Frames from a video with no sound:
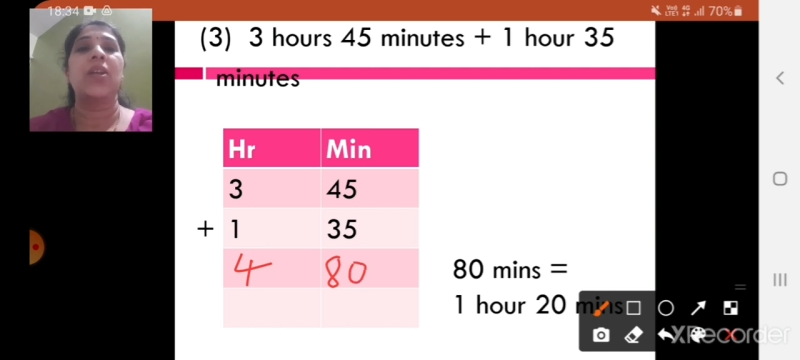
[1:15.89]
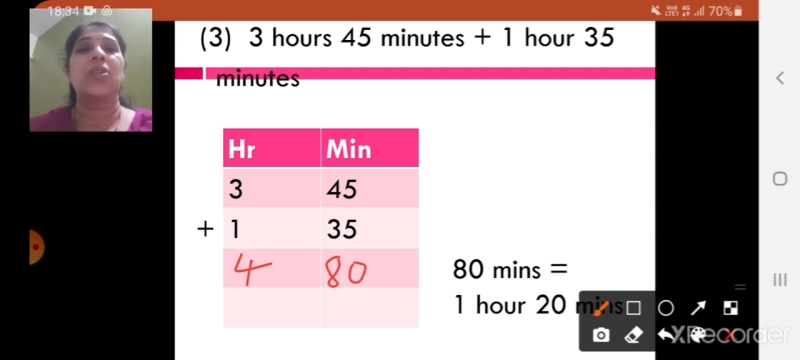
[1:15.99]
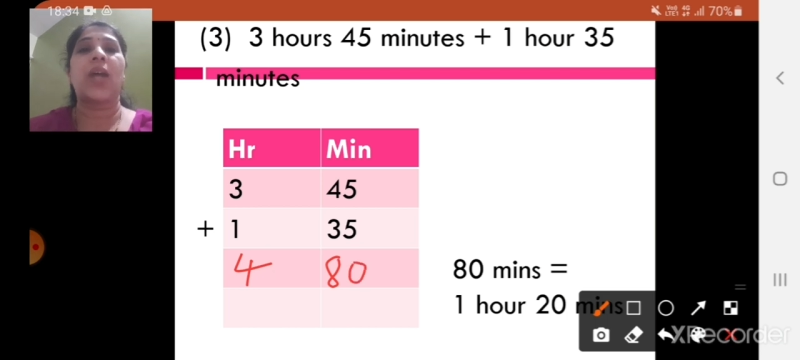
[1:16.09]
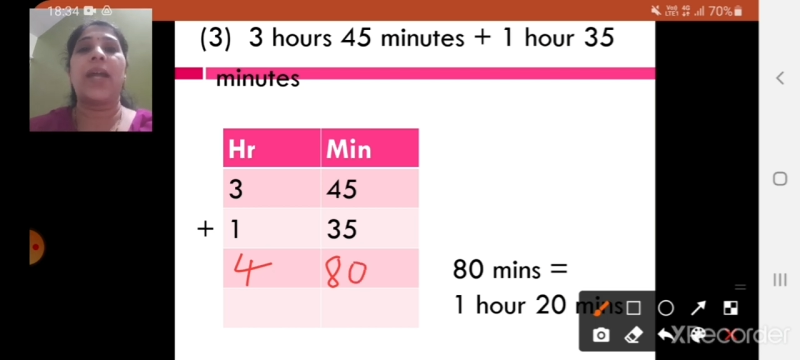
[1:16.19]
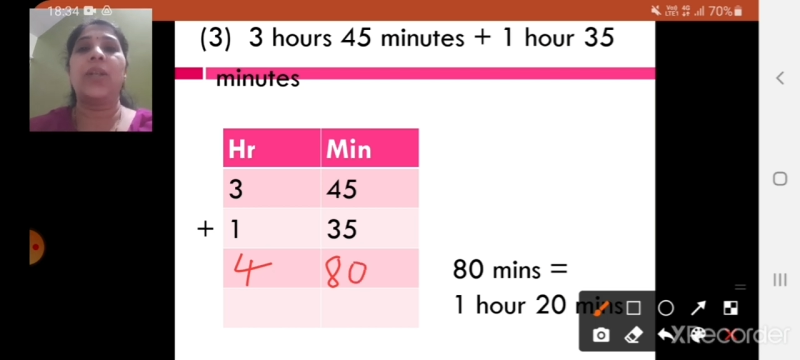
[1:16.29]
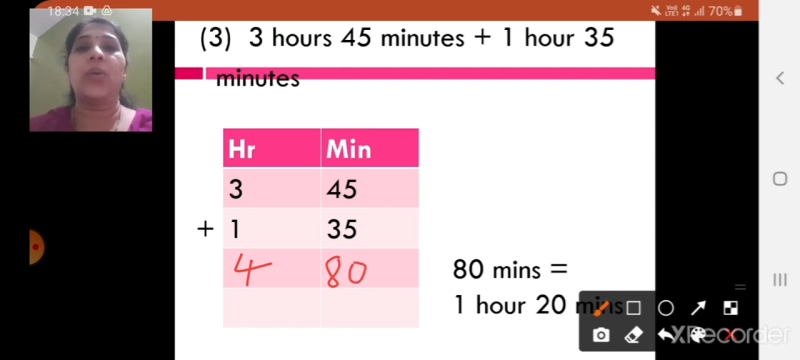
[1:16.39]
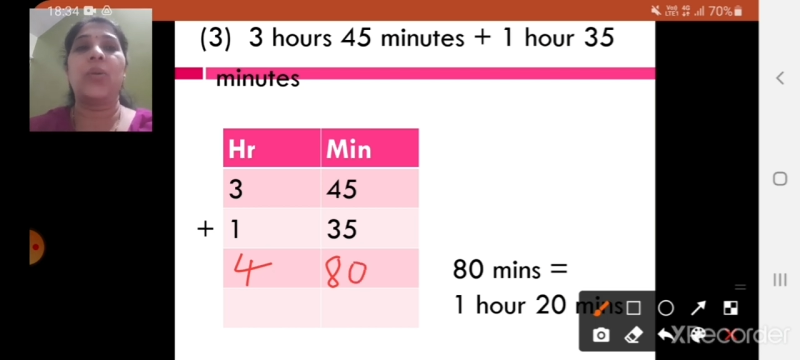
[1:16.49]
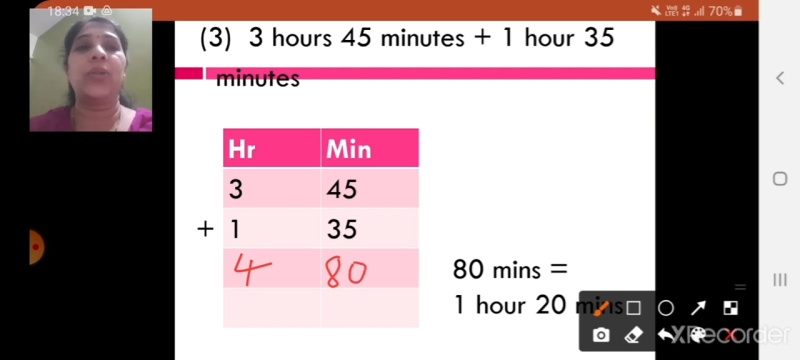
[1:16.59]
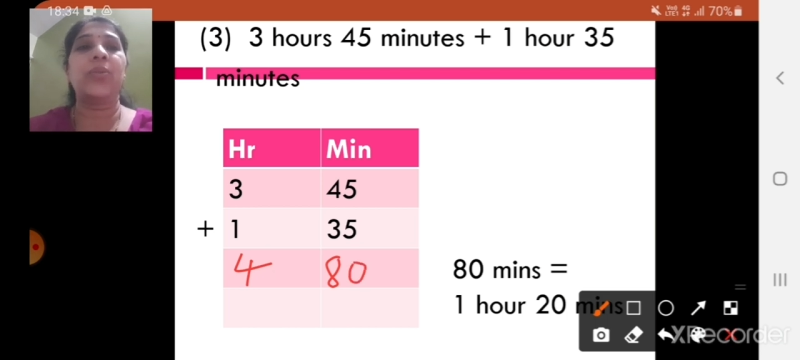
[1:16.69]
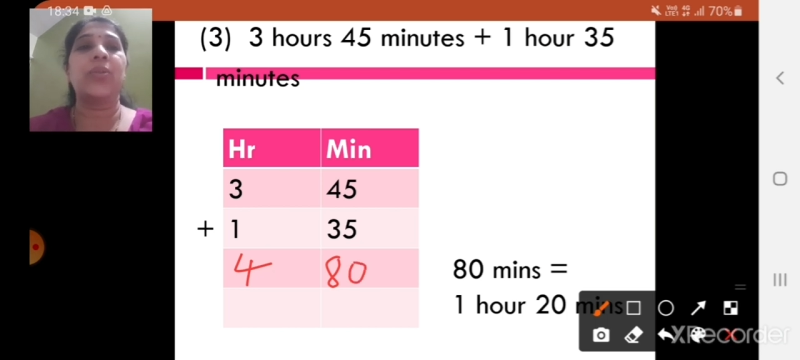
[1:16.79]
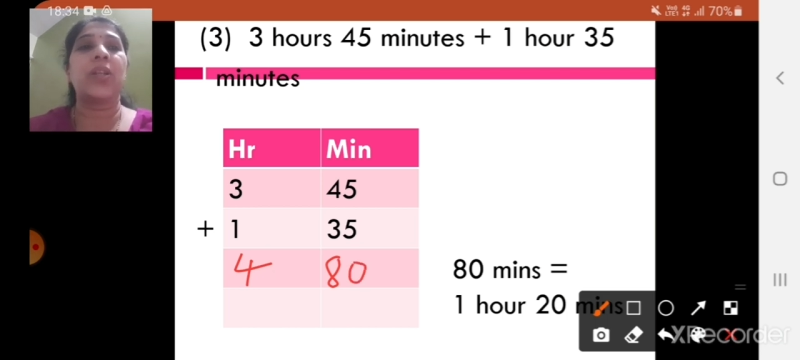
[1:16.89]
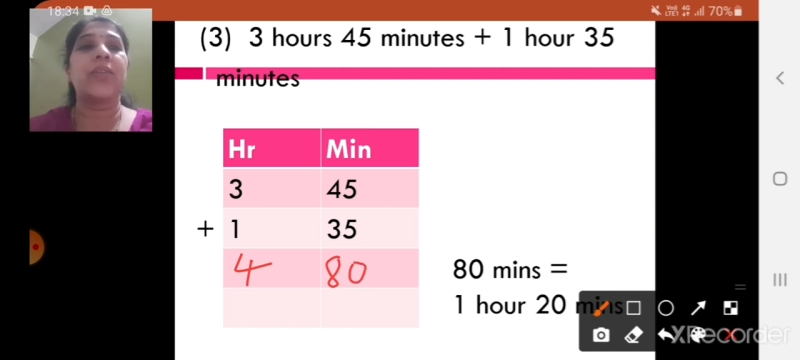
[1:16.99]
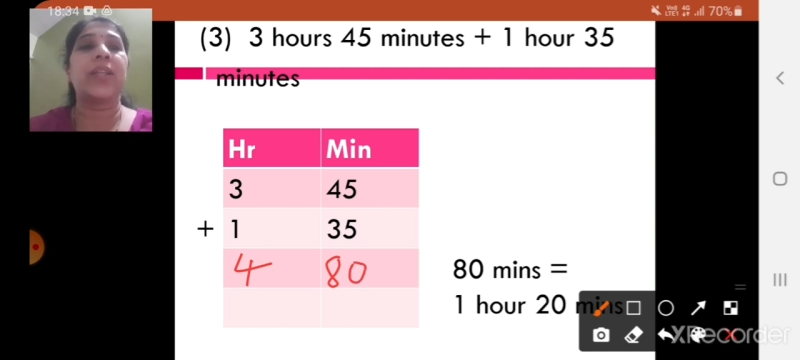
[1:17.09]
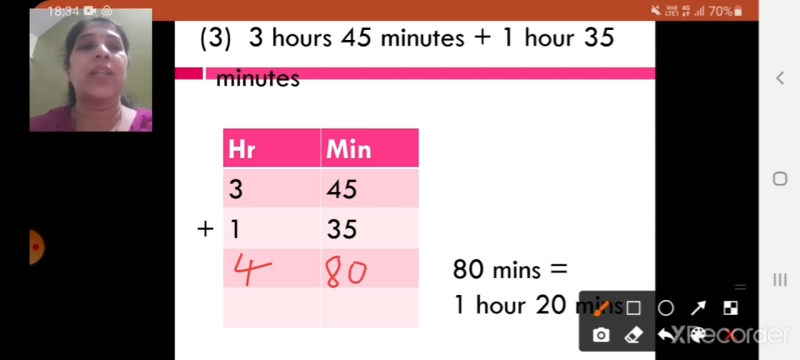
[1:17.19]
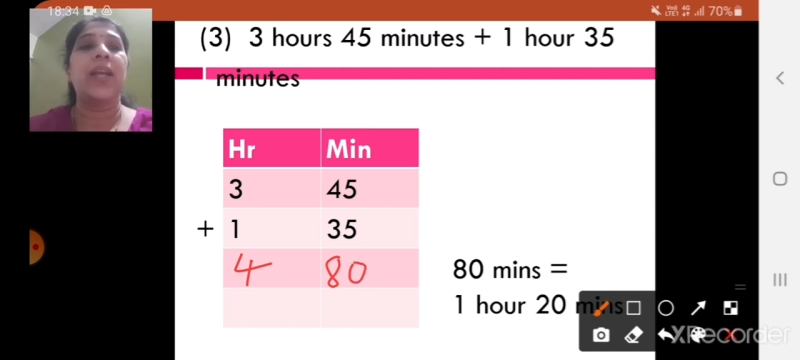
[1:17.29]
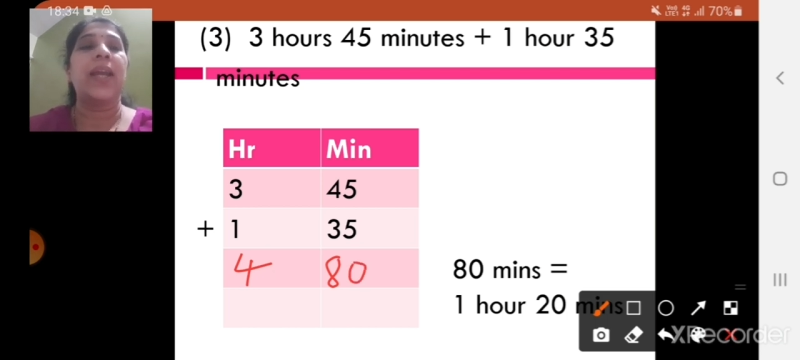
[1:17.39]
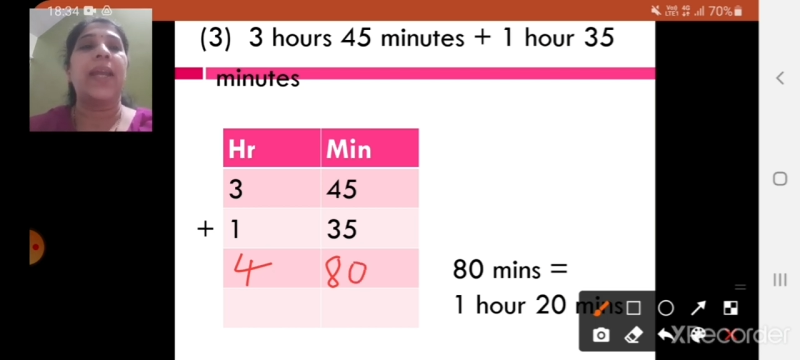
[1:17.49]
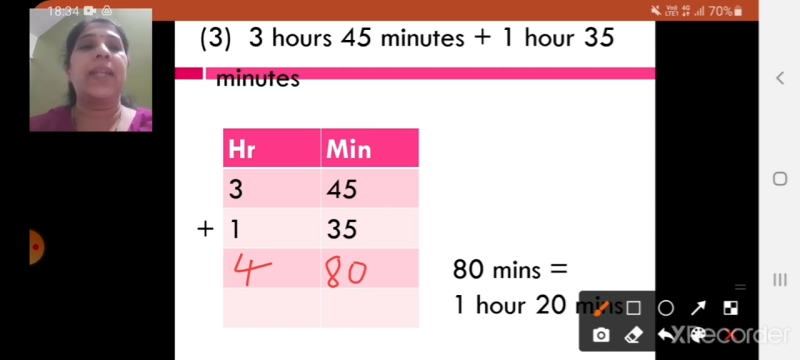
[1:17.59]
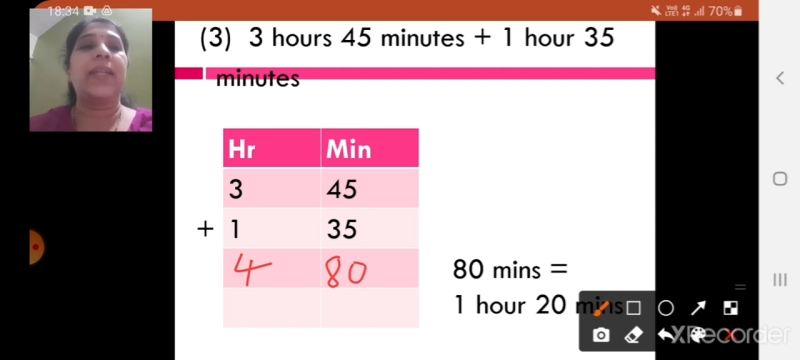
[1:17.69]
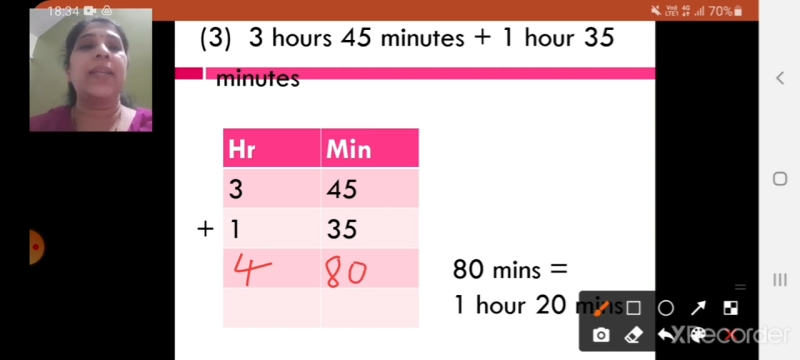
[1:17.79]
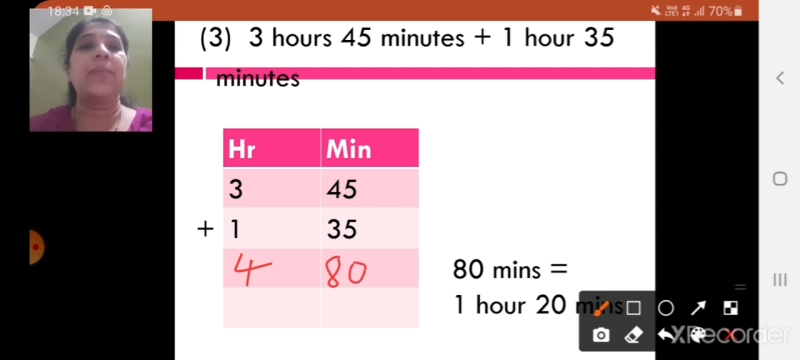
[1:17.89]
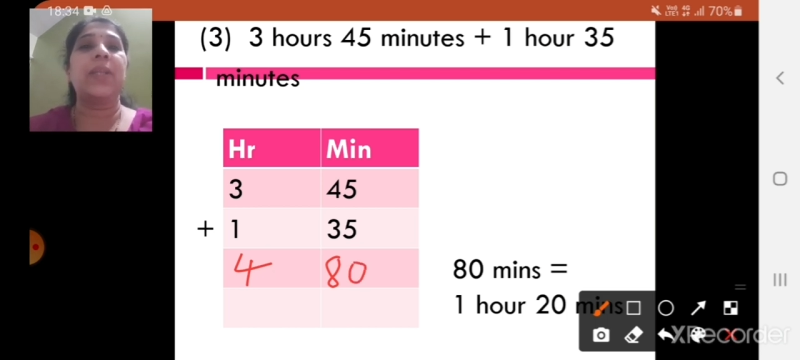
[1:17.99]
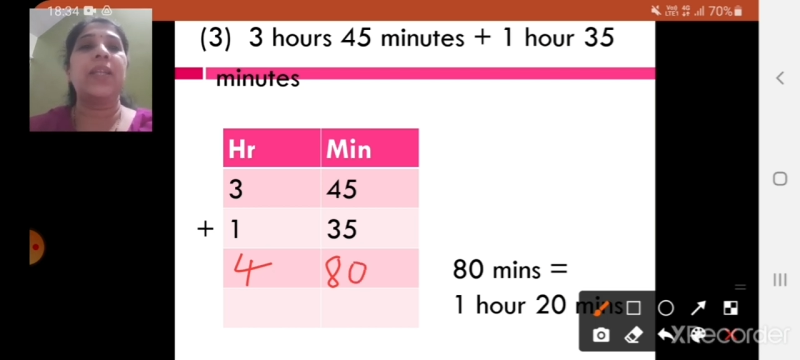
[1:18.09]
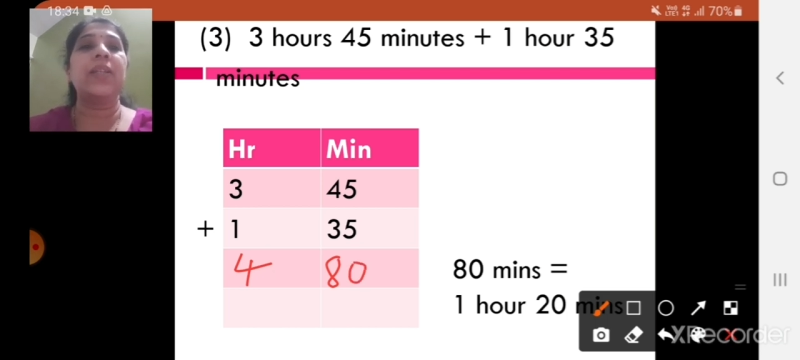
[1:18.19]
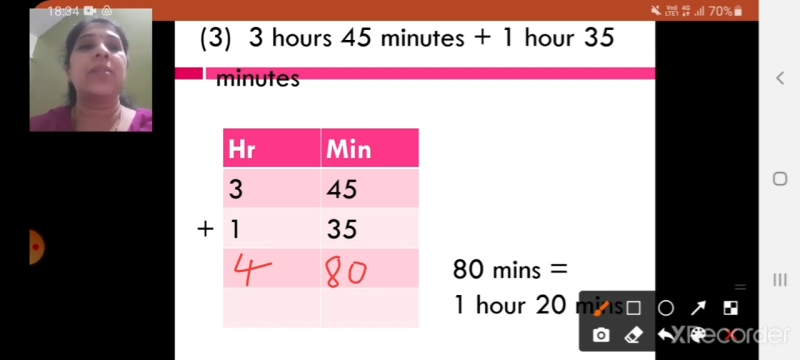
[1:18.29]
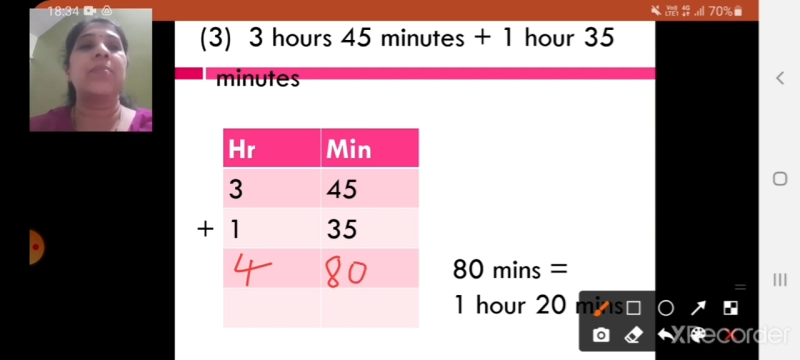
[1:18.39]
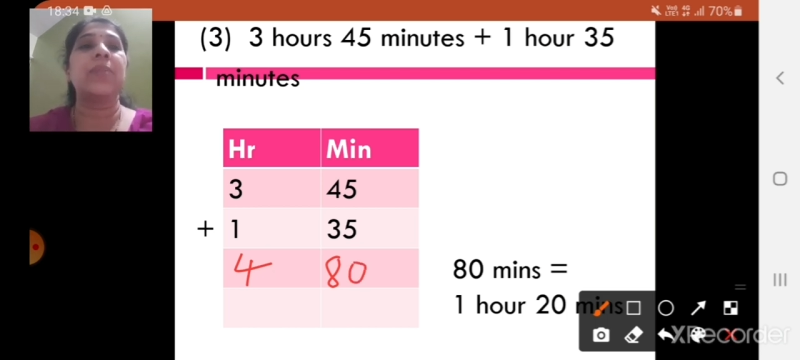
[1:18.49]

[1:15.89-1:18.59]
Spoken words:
So I had told you children, 80 minutes